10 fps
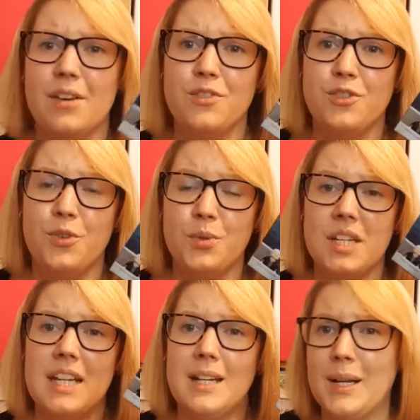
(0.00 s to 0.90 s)
7 to
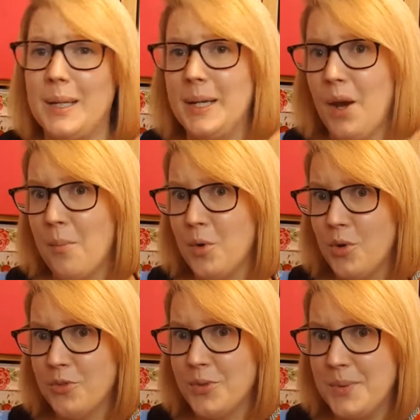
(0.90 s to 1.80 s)
14 and clearly I'm
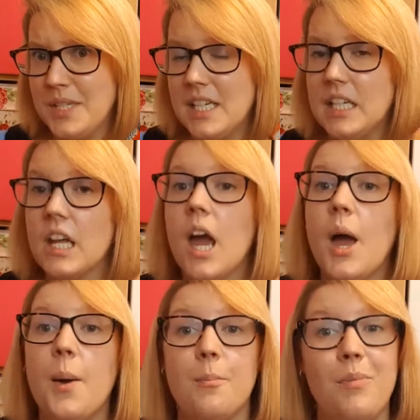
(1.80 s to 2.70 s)
not 14,
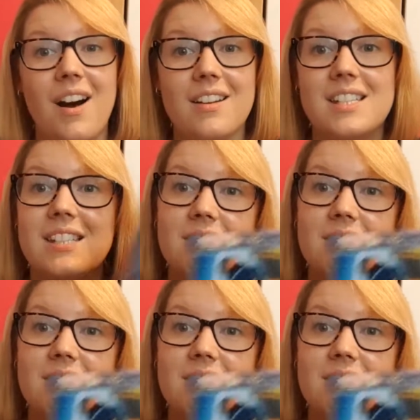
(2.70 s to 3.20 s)
but